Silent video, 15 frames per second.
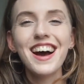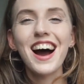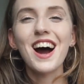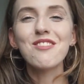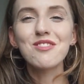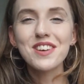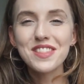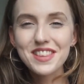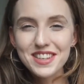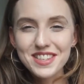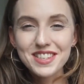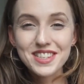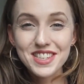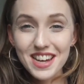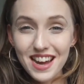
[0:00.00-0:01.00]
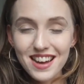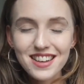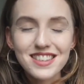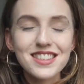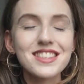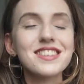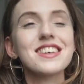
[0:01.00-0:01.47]
And what this
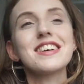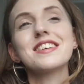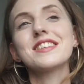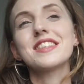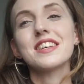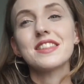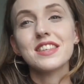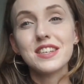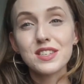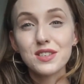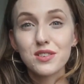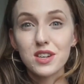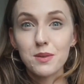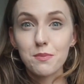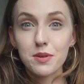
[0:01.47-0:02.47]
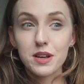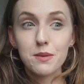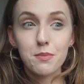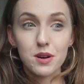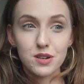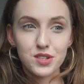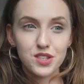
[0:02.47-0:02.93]
suggests is that this is going to be a
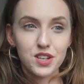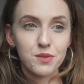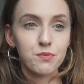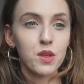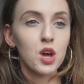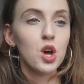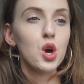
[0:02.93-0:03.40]
person